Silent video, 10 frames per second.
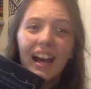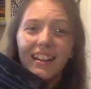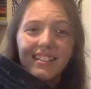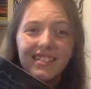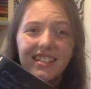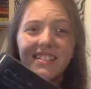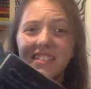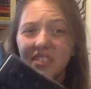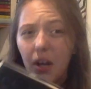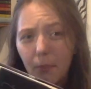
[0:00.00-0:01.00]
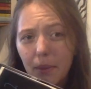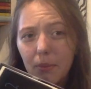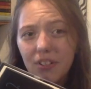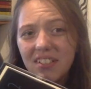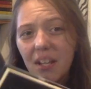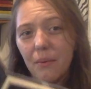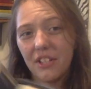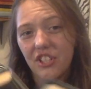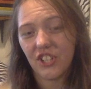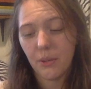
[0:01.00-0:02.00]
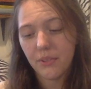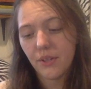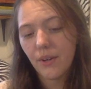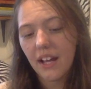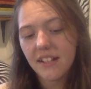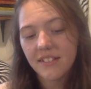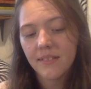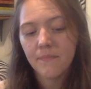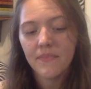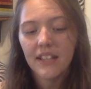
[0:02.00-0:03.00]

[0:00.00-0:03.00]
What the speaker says: Alice in Zombie books that I wanted to share with you guys.